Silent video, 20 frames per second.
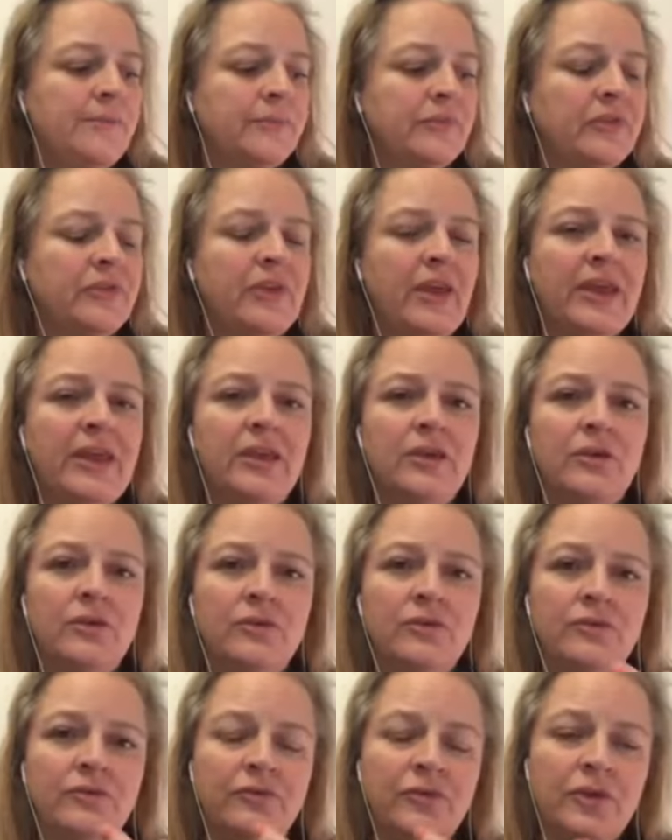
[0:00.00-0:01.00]
taking
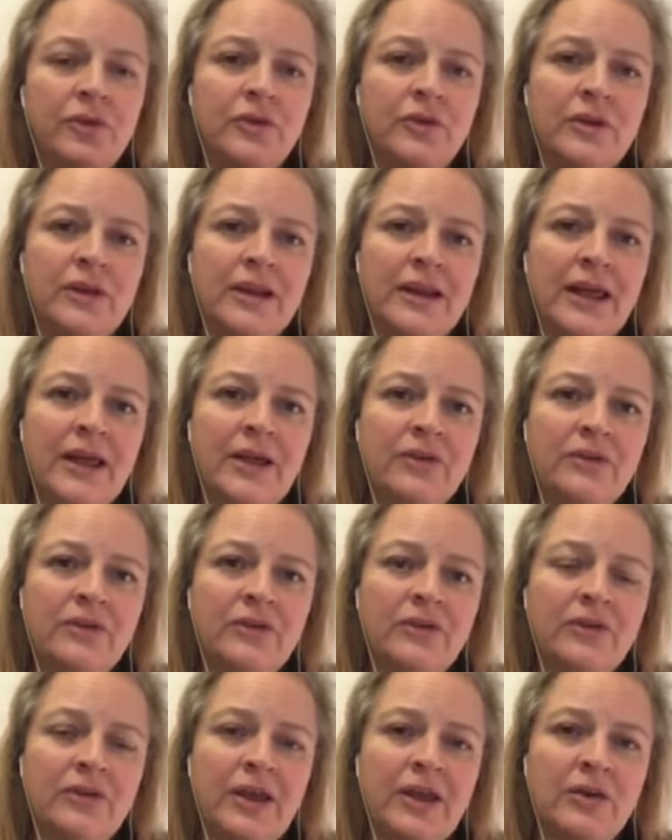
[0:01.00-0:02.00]
on food. It allows you
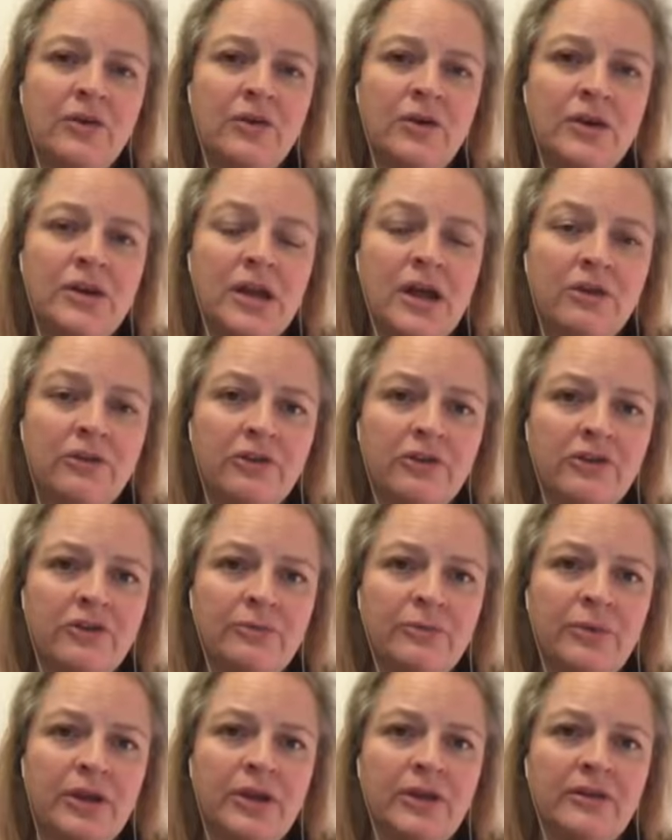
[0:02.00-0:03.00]
to take on
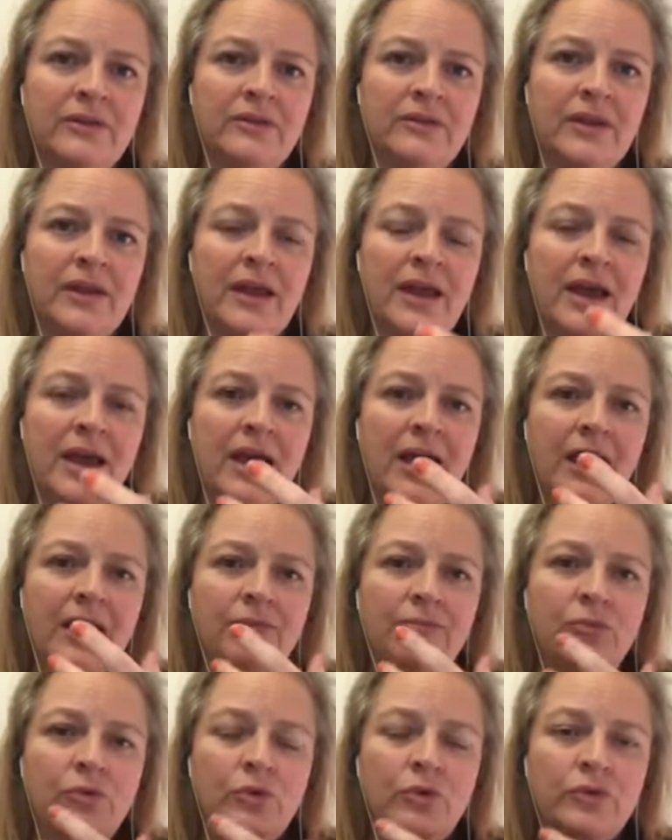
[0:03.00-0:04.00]
nourishment
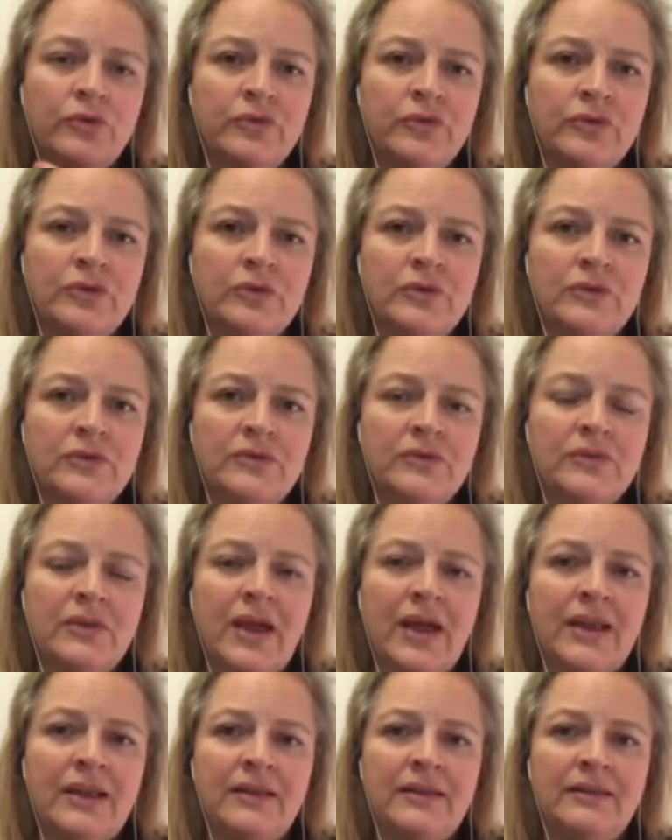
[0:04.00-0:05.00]
and morsels,
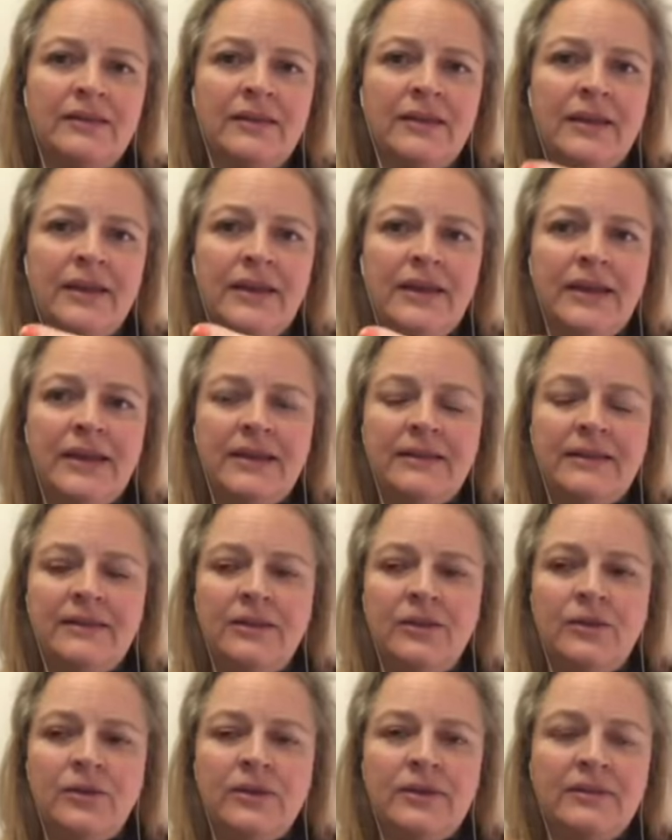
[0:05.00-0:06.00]
and
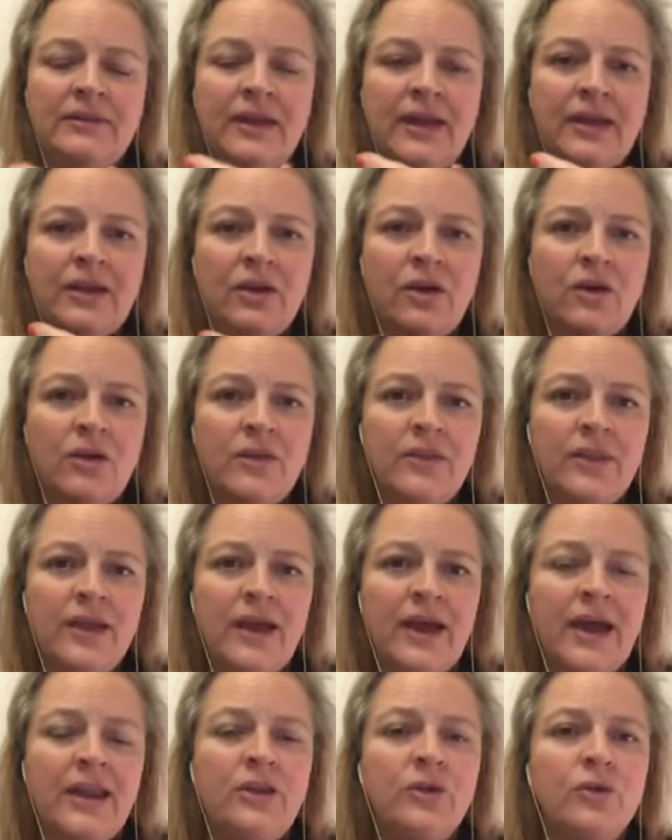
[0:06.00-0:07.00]
you can take on
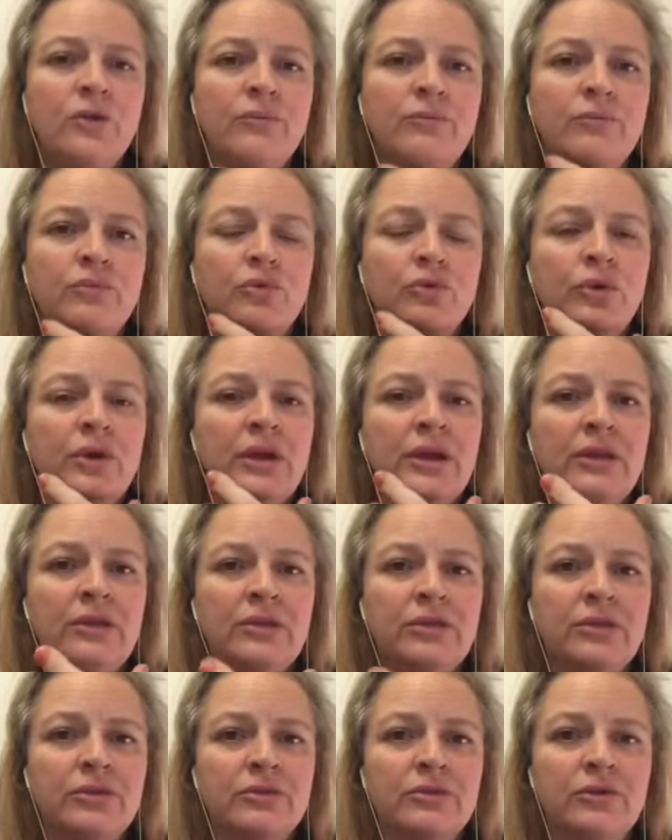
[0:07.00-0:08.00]
that and you can breathe
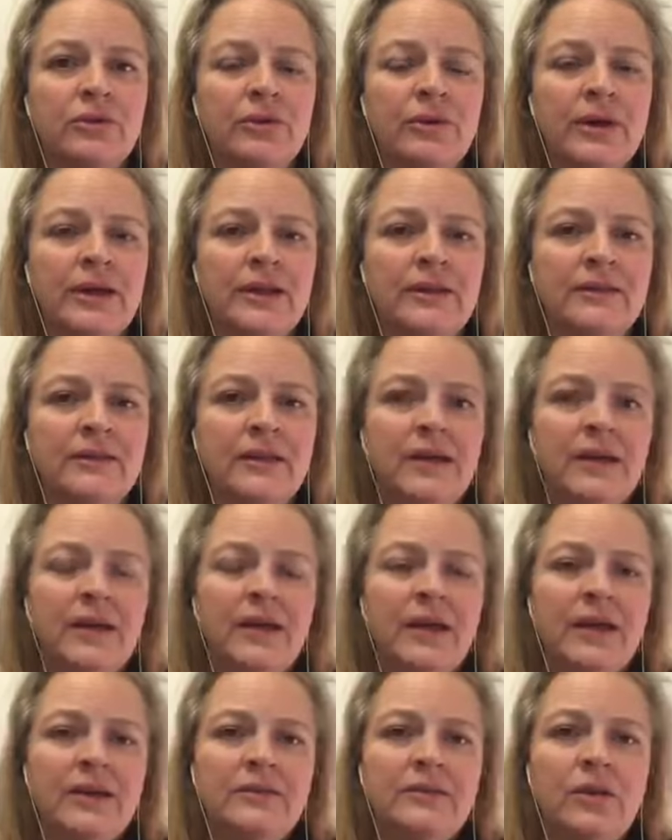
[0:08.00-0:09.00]
through it.
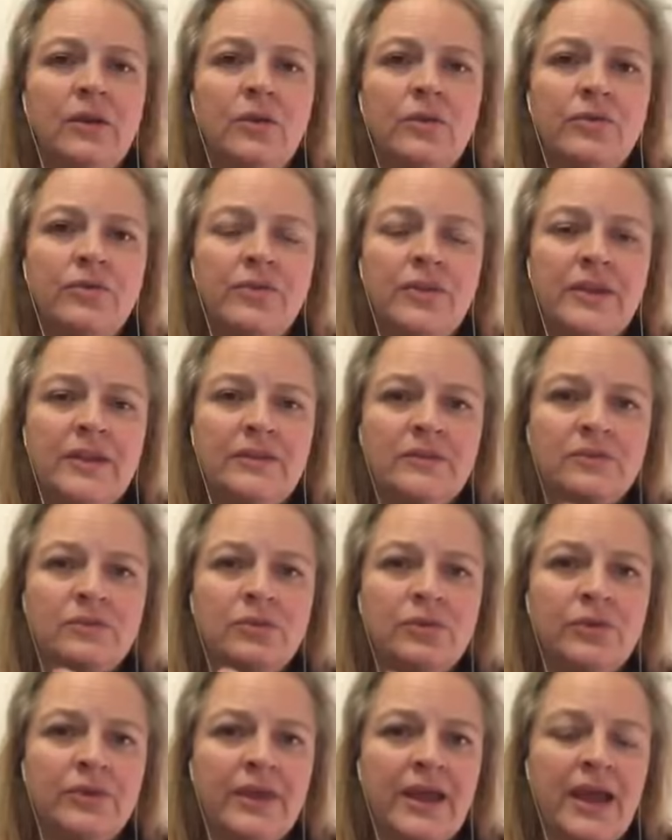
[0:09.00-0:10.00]
So these are
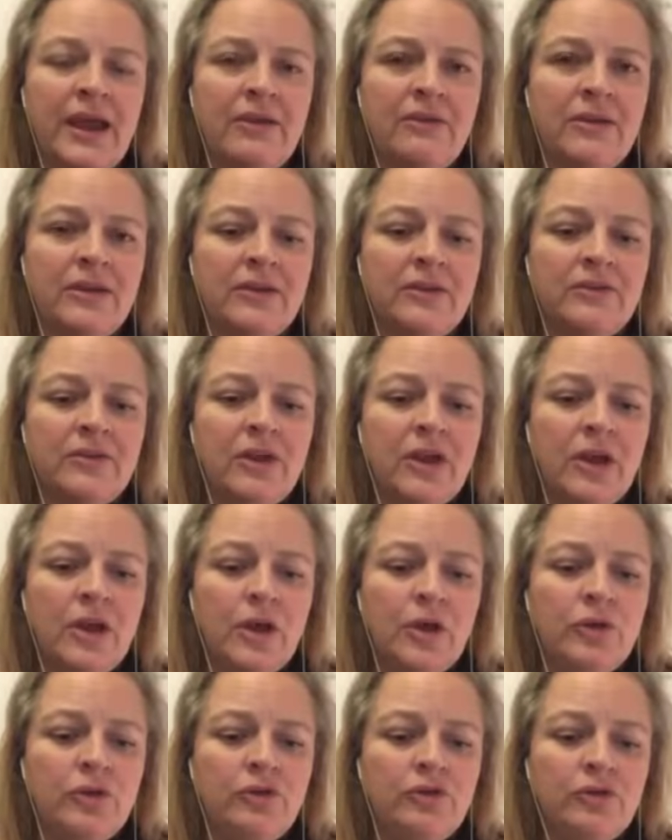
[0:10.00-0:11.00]
all the areas
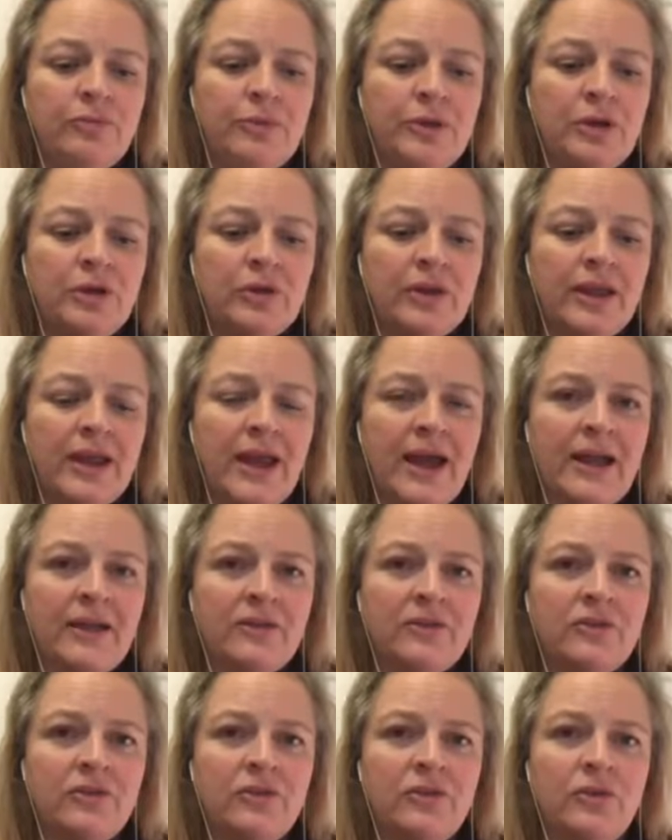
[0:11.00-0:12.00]
you should be looking at
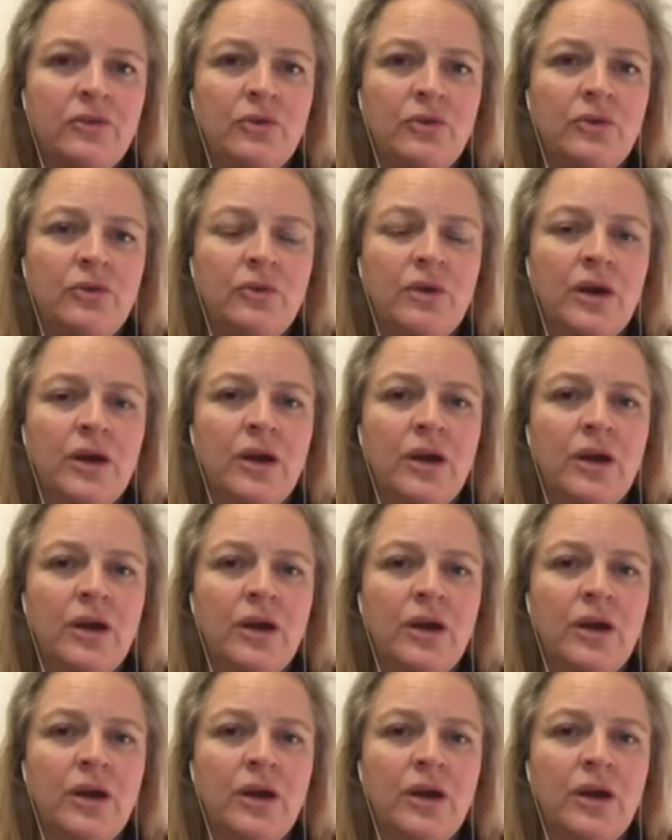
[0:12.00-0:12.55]
to